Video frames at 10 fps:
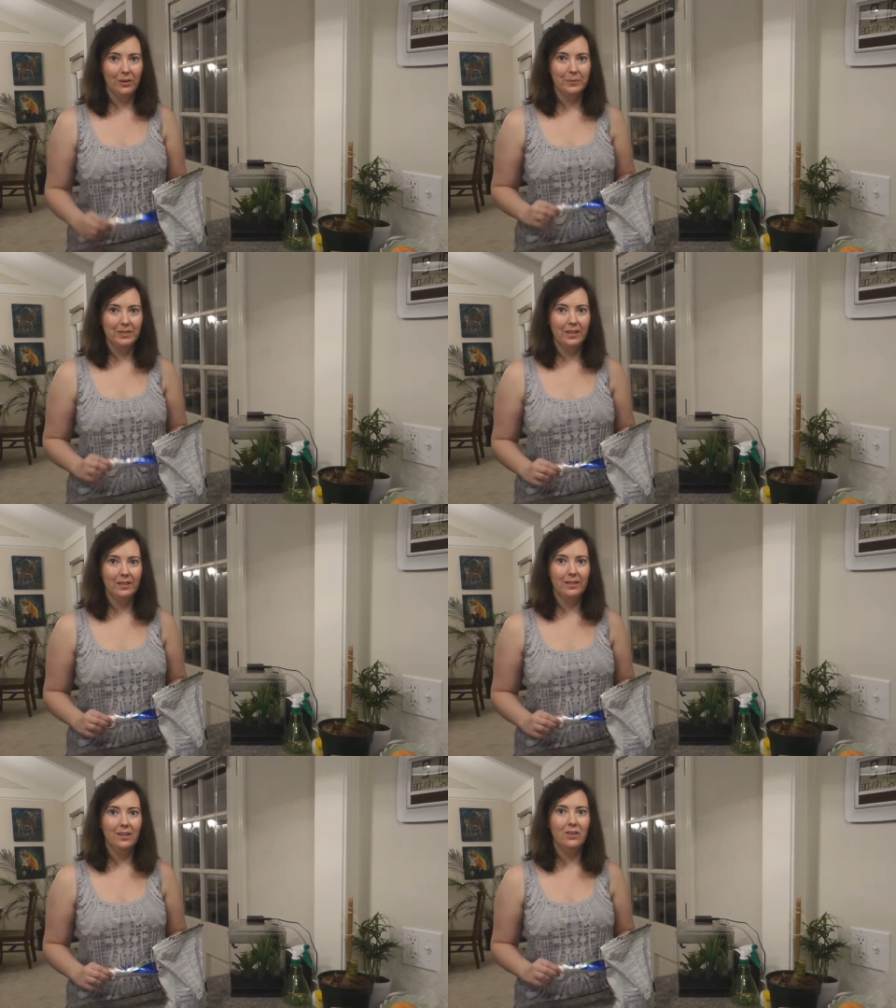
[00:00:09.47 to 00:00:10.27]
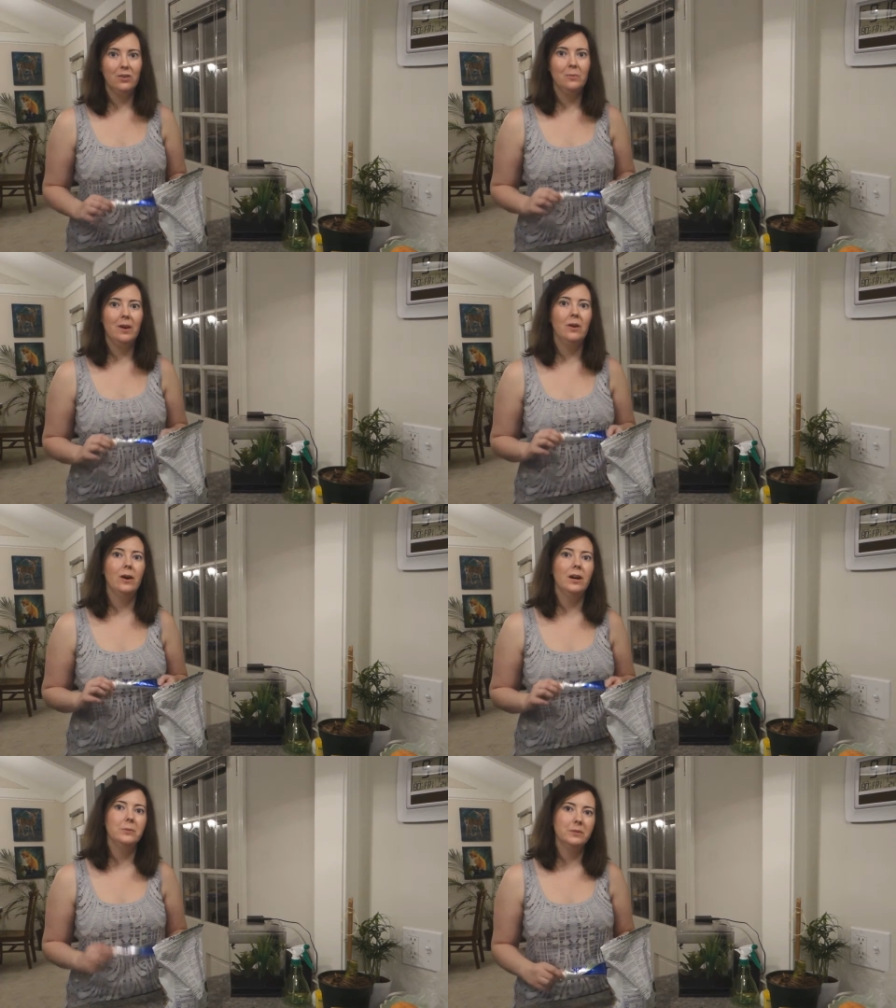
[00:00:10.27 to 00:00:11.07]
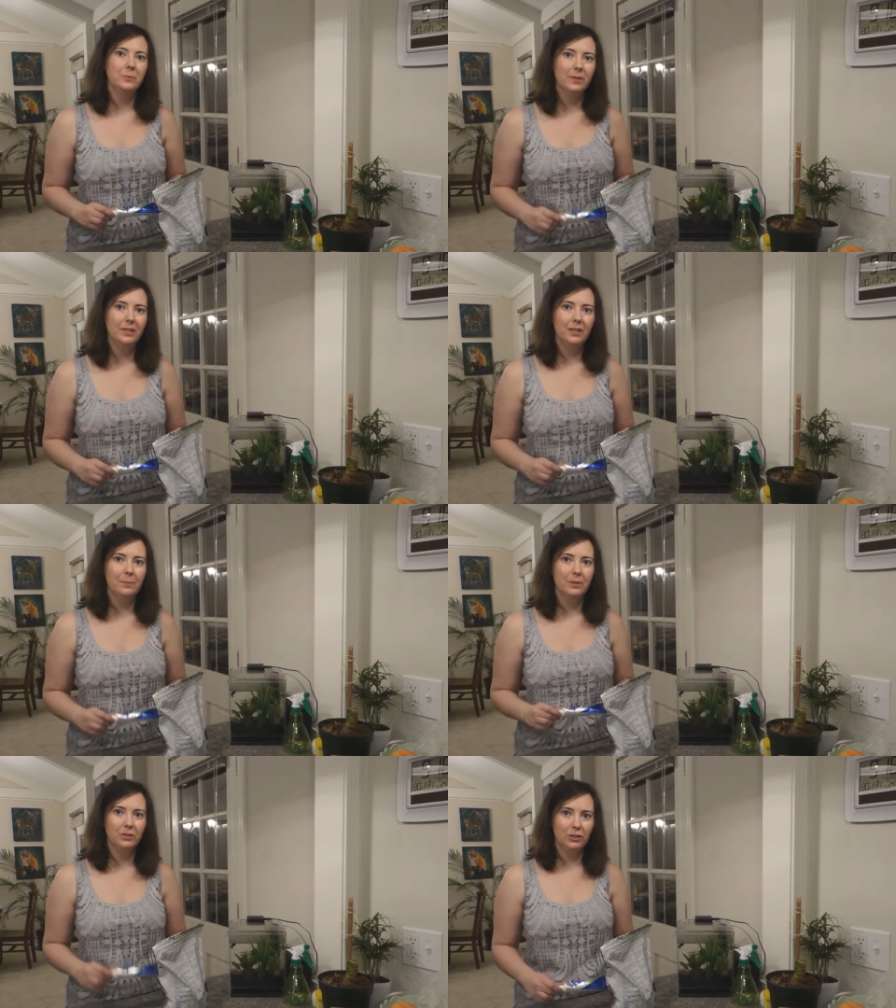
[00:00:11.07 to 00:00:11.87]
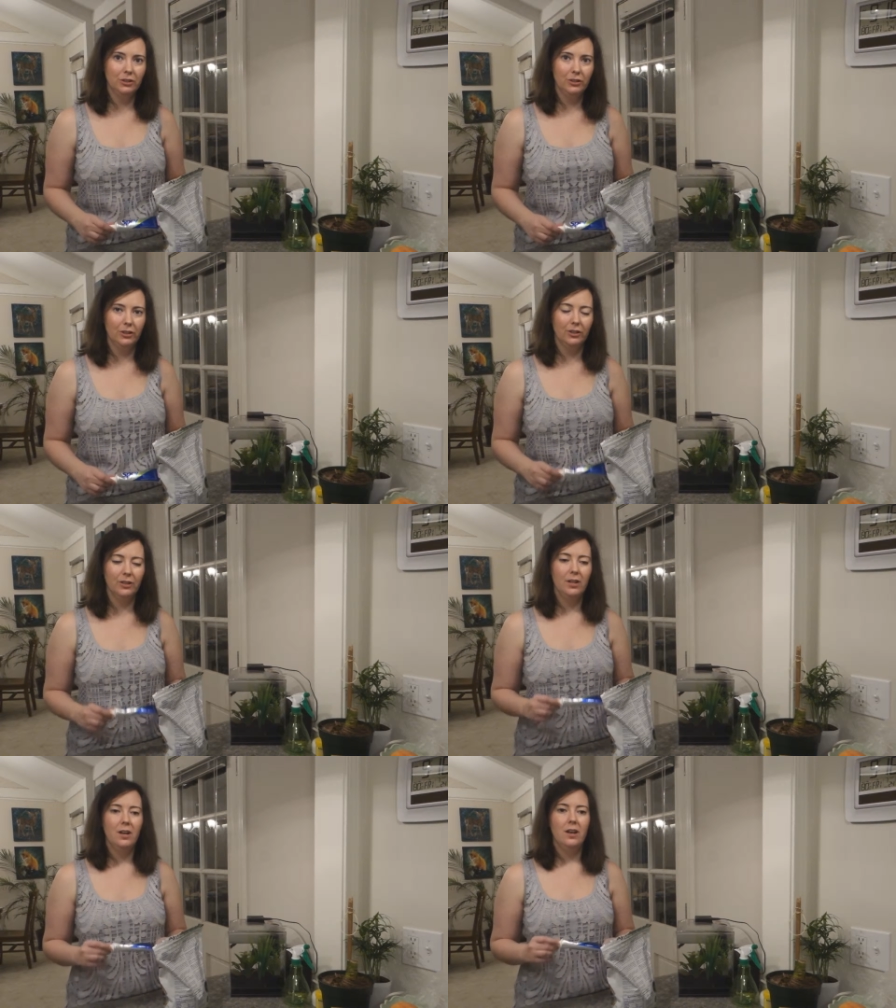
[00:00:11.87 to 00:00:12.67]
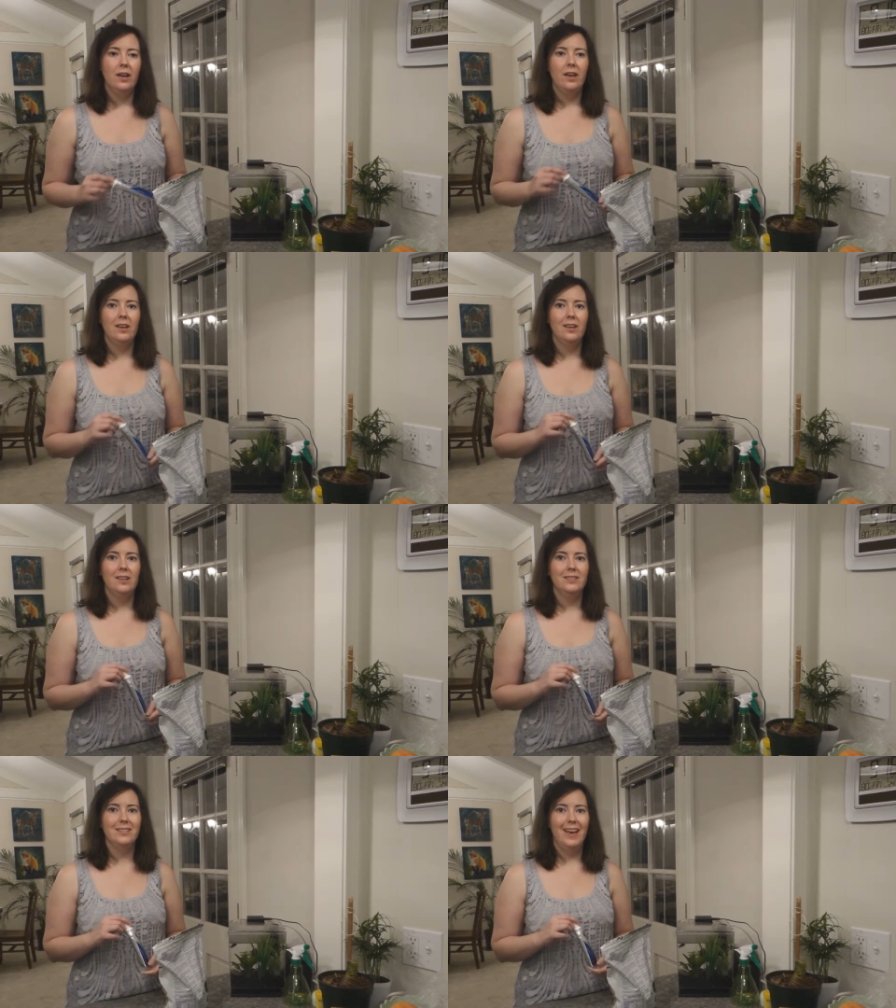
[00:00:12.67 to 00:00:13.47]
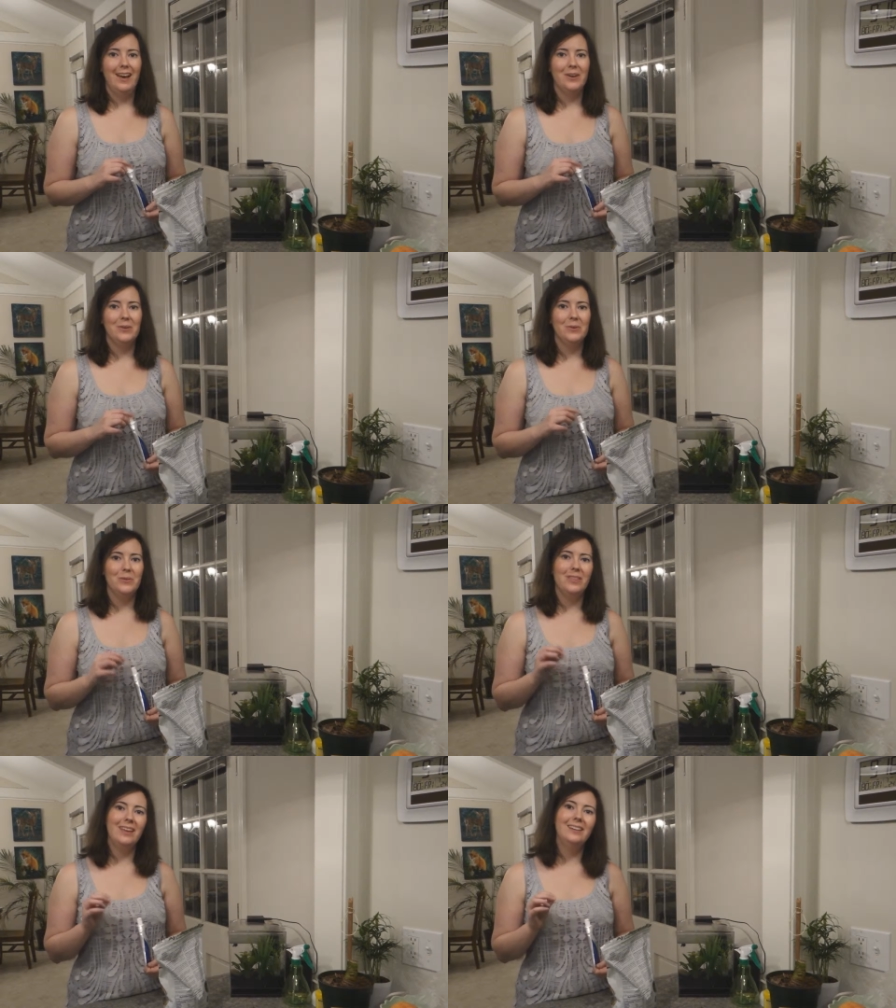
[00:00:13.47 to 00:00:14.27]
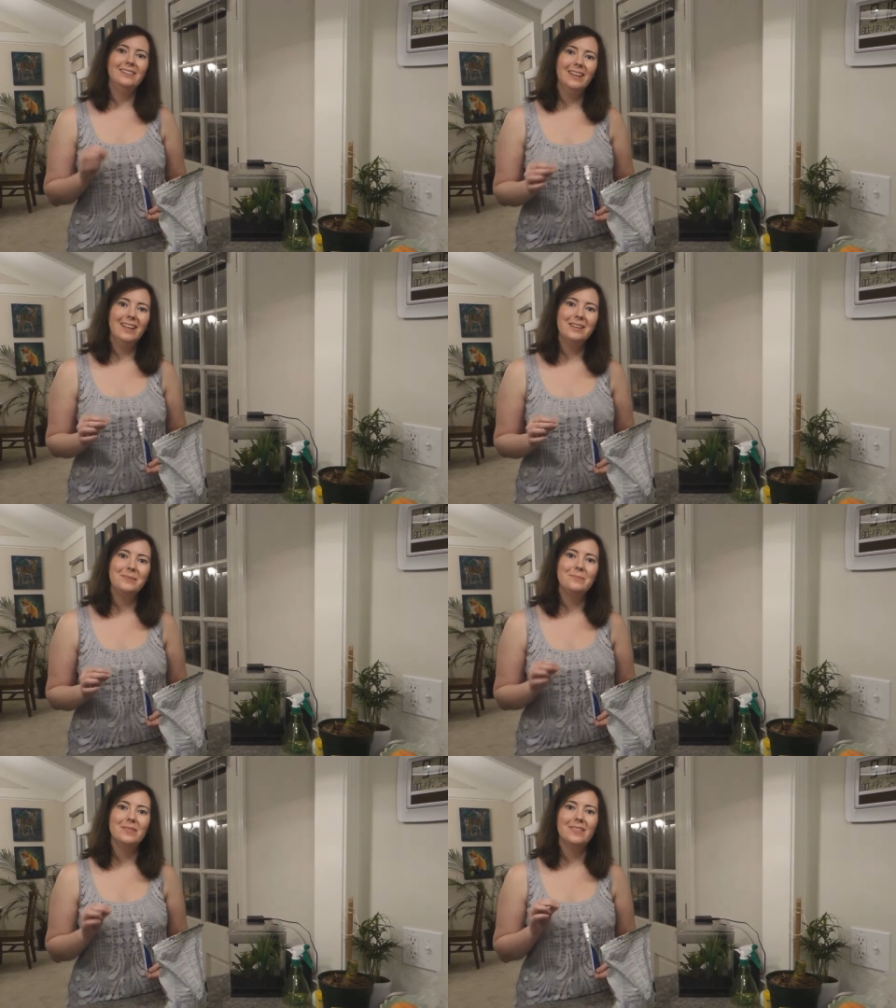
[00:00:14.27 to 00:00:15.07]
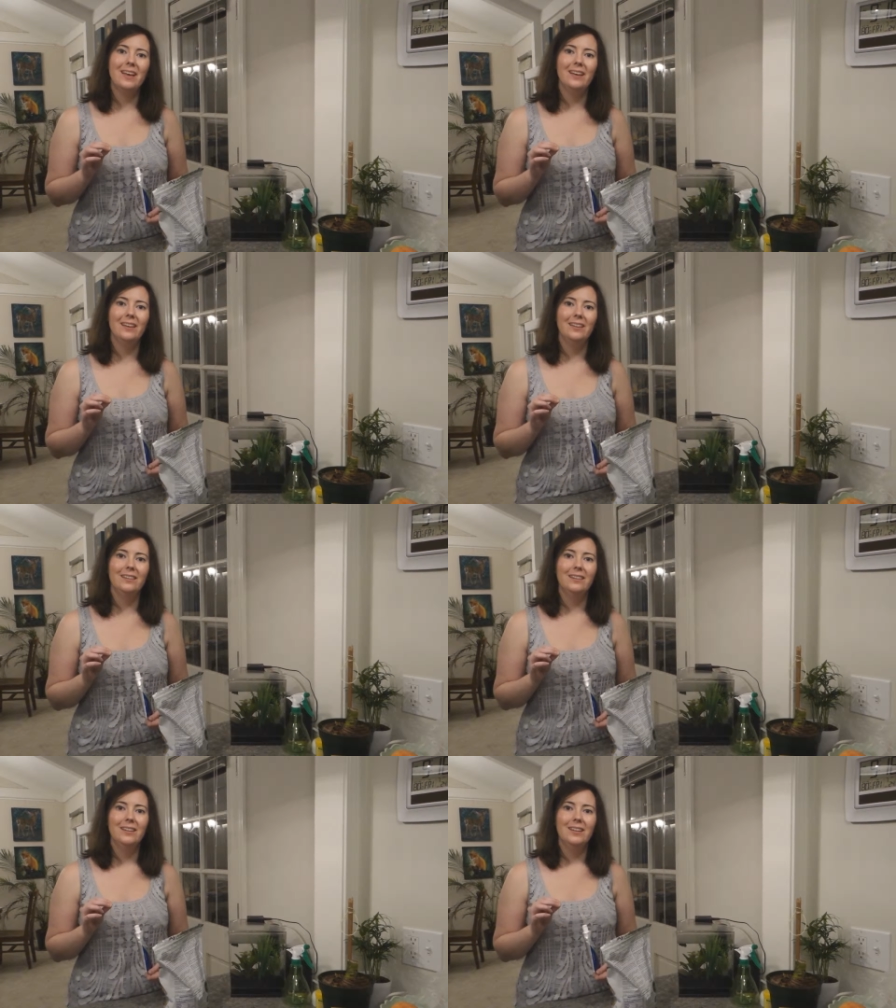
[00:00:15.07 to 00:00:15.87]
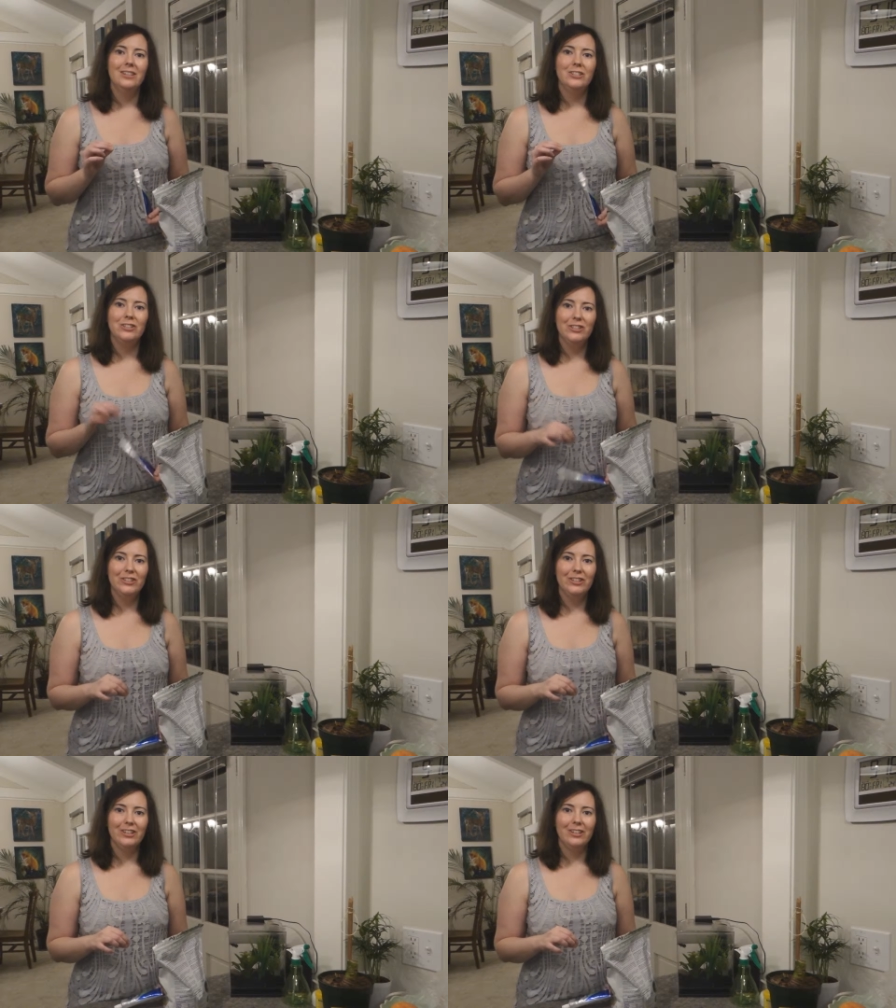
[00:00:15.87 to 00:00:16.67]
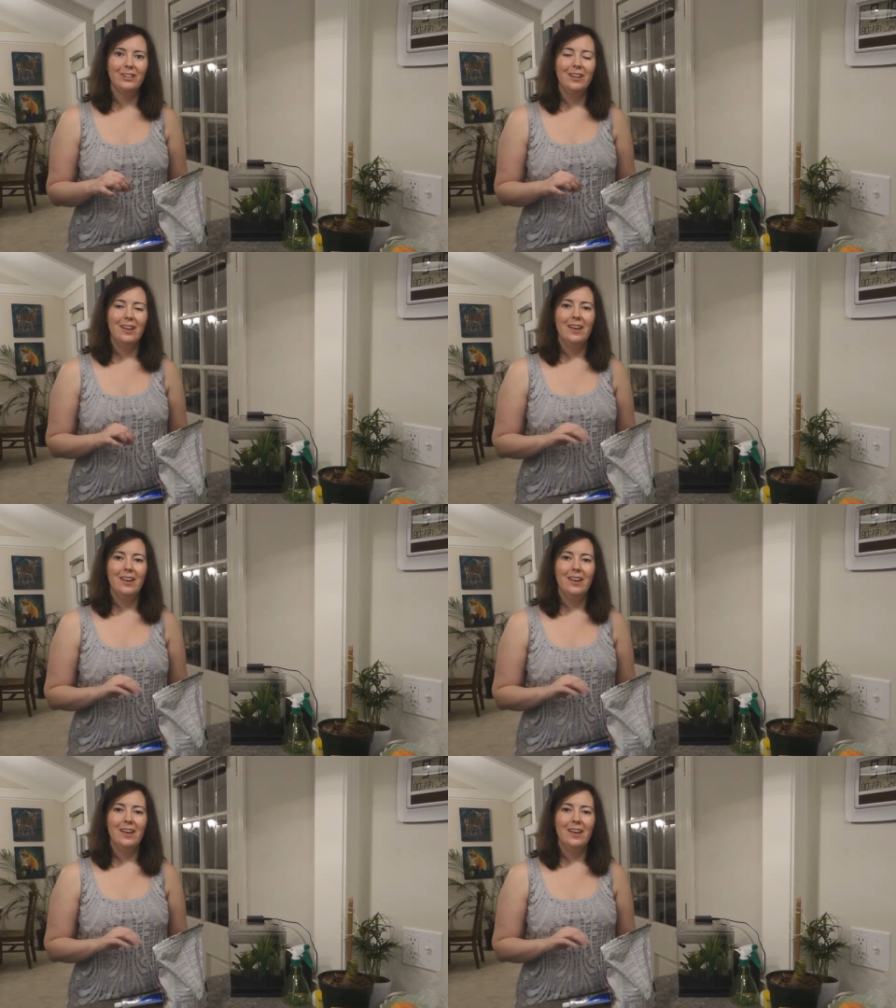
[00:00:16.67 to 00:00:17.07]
I was telling him how I was reading up on sugar and how they claim that sugar